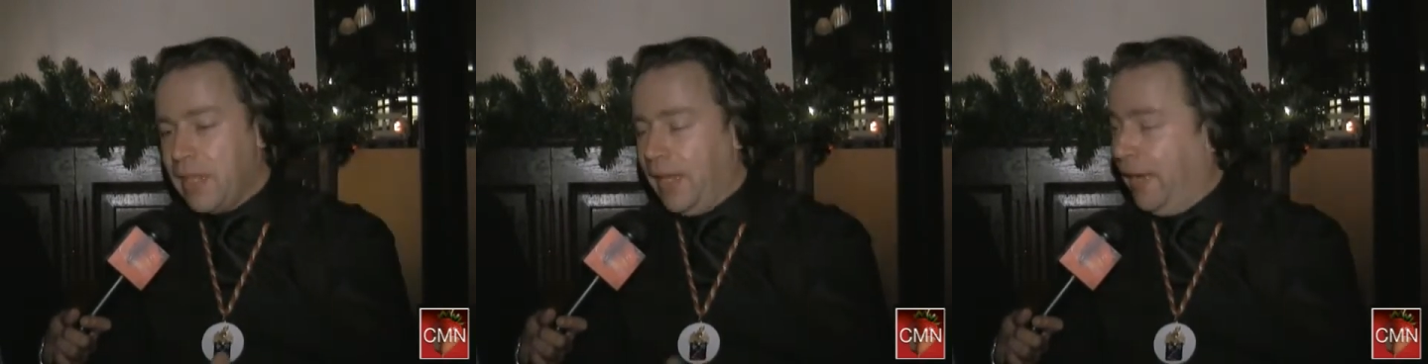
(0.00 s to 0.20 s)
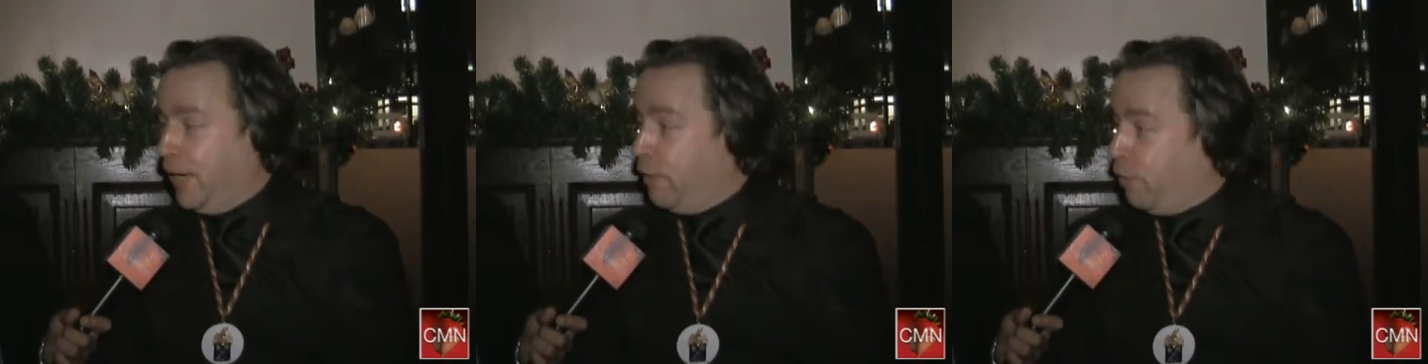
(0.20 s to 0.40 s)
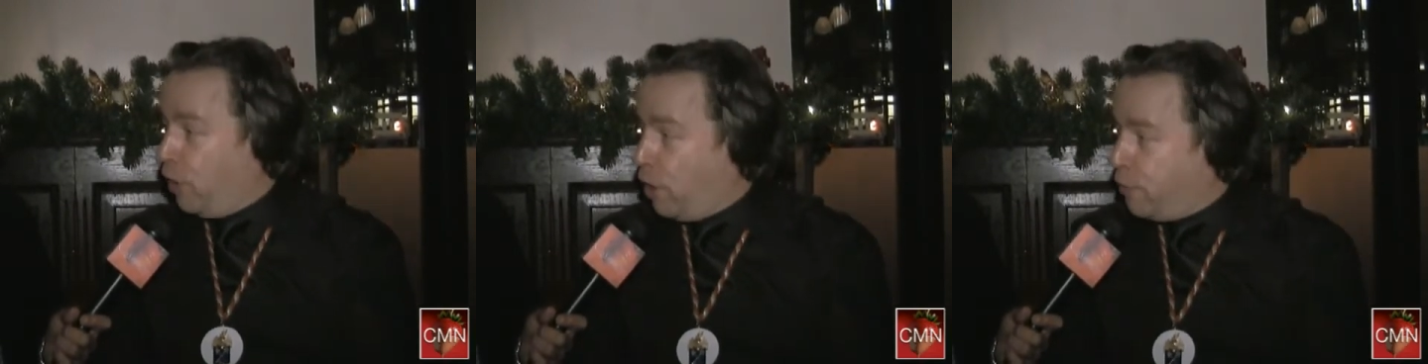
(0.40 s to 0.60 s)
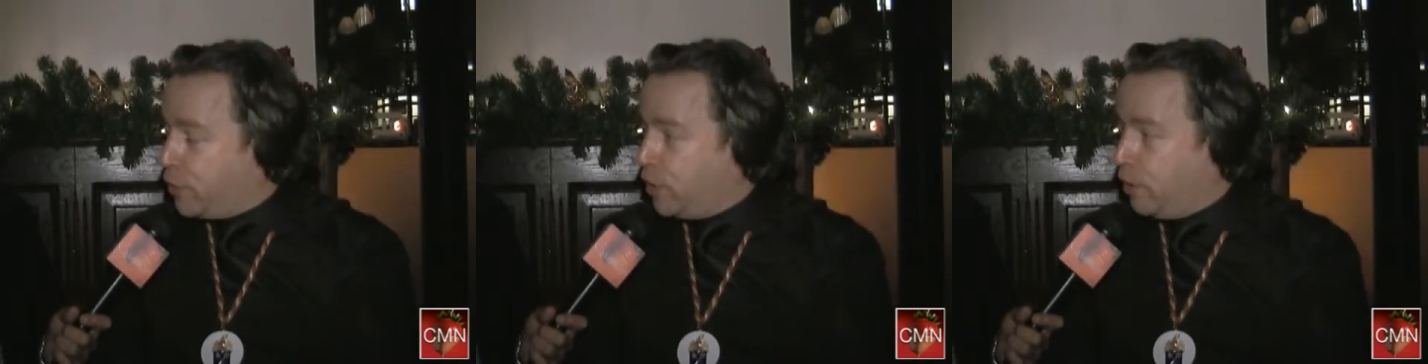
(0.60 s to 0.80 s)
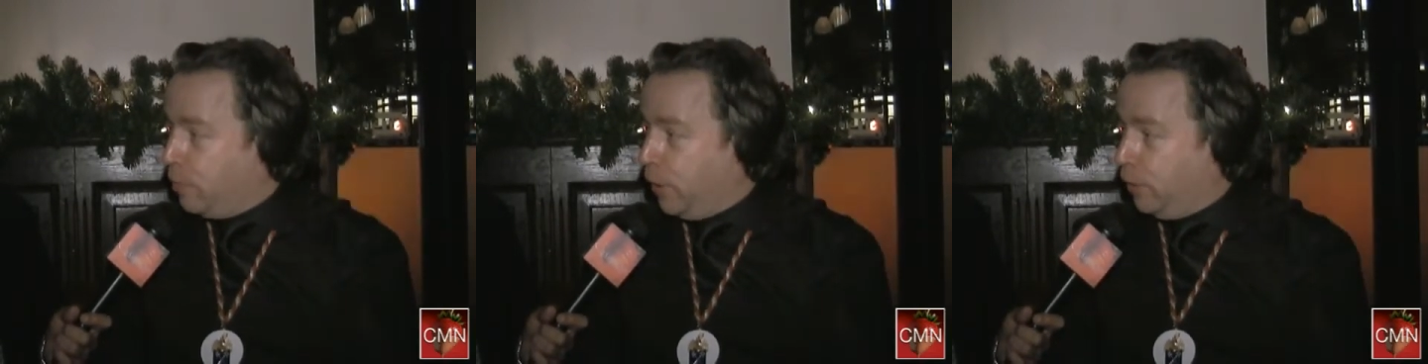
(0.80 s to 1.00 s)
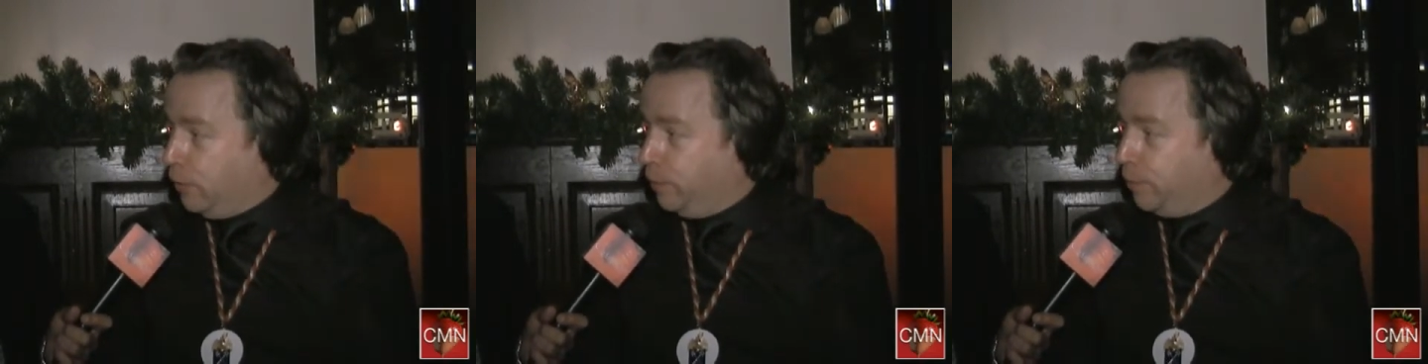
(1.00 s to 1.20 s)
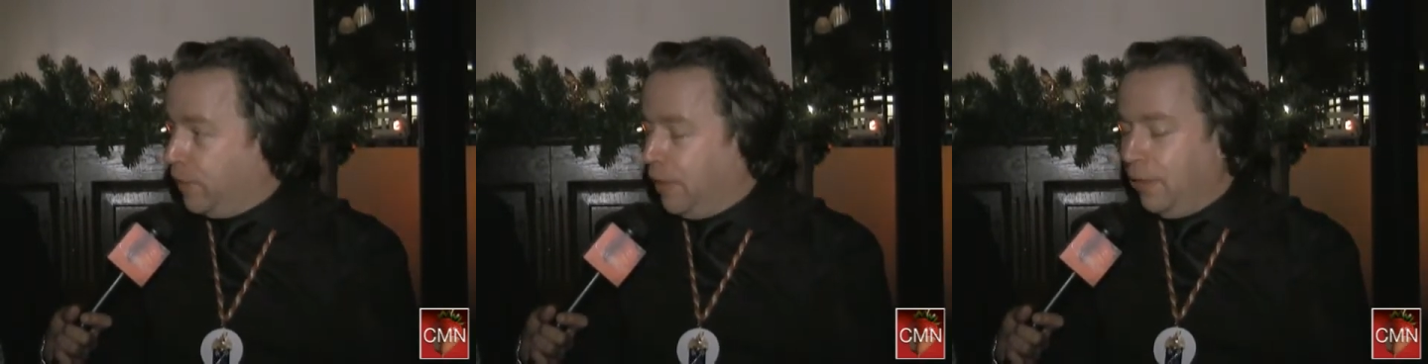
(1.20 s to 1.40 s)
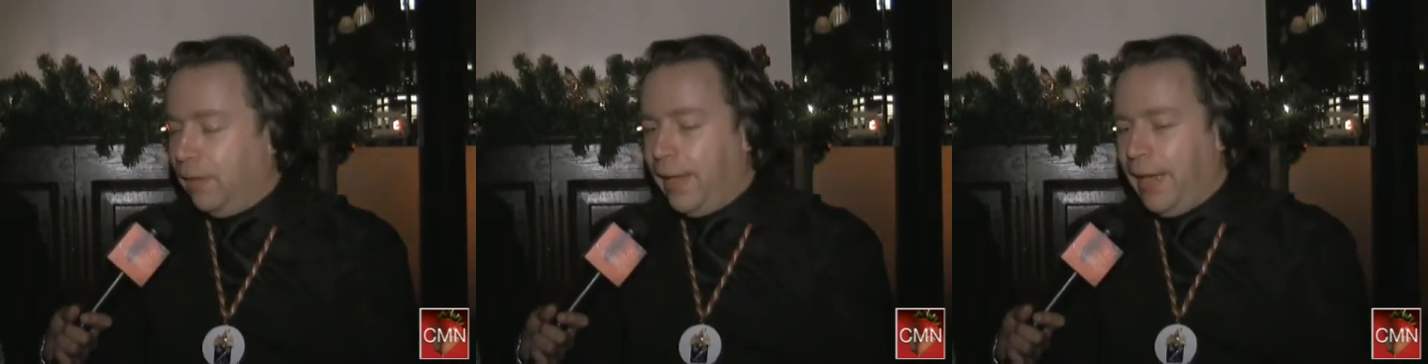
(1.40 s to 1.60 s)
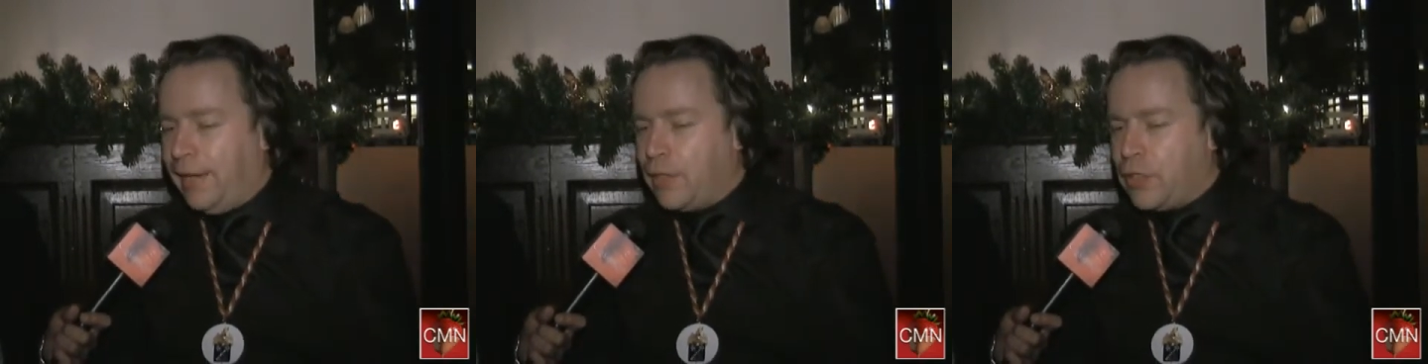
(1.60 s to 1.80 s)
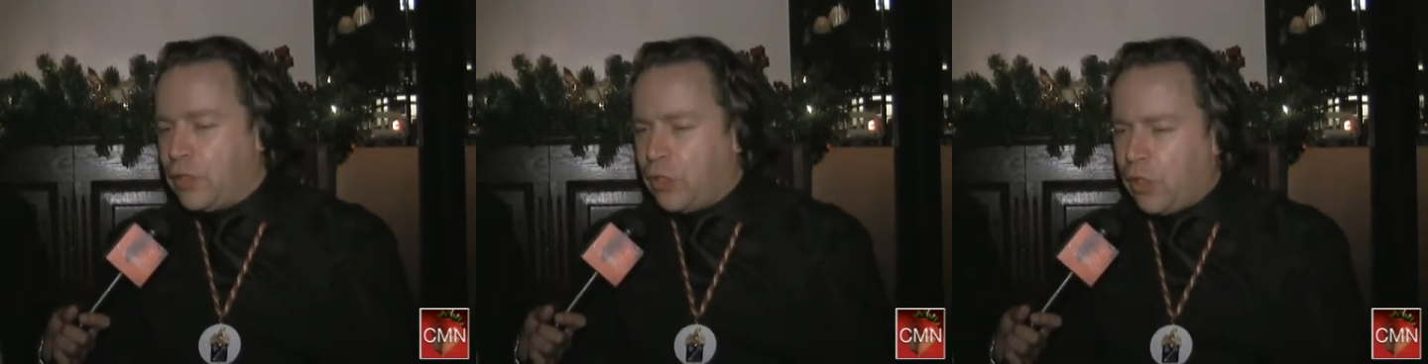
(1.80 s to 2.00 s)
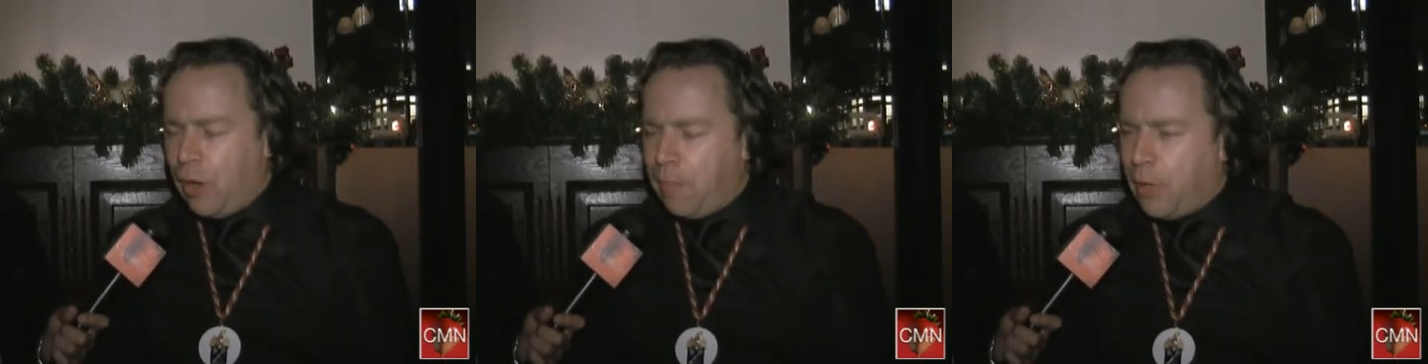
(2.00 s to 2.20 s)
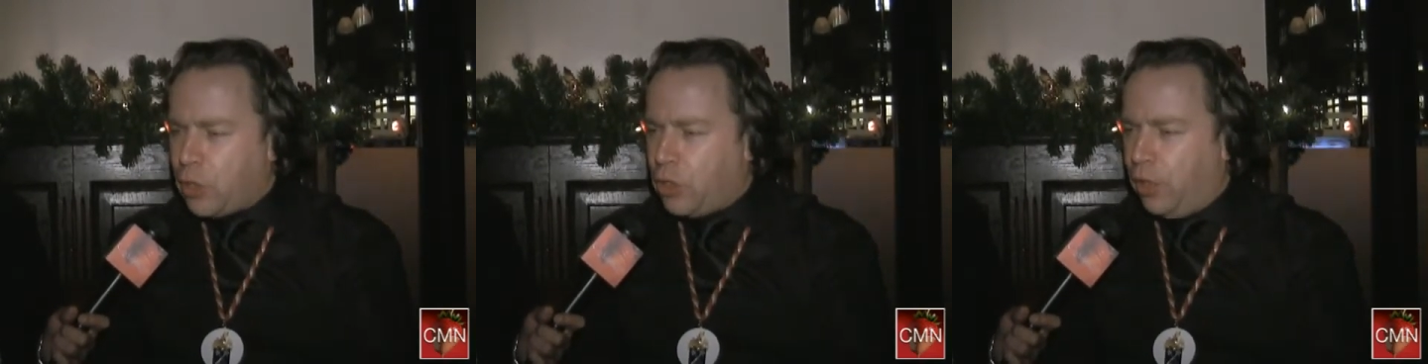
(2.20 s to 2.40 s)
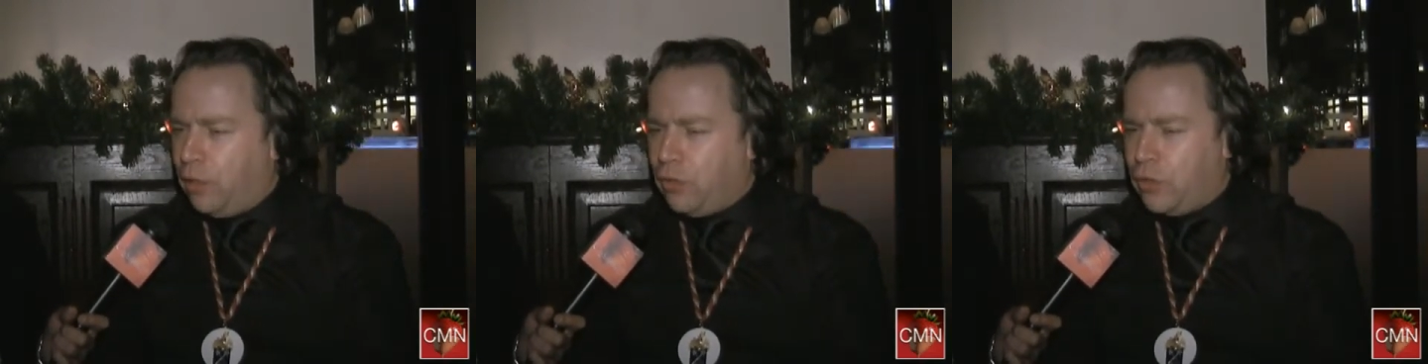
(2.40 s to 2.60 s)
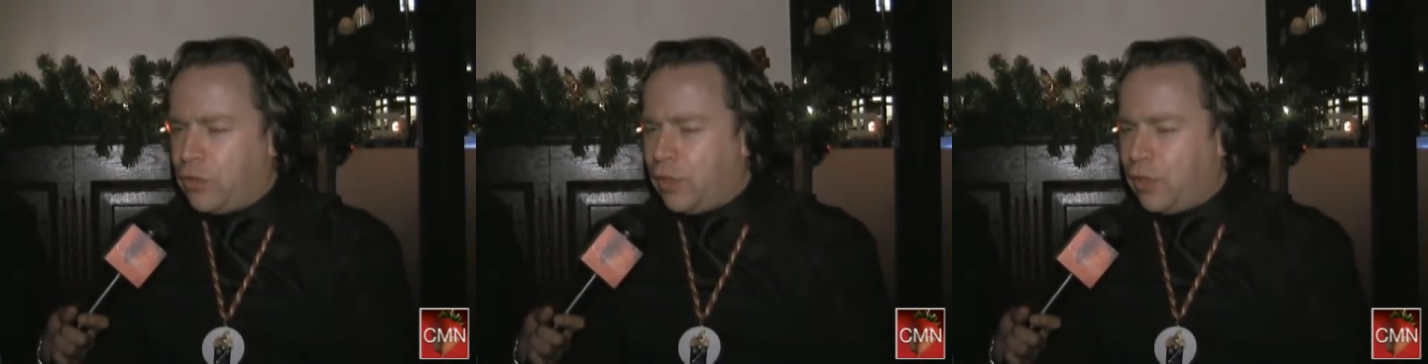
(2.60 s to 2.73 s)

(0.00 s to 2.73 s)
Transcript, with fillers: and even after the meal. And there's so much you can do,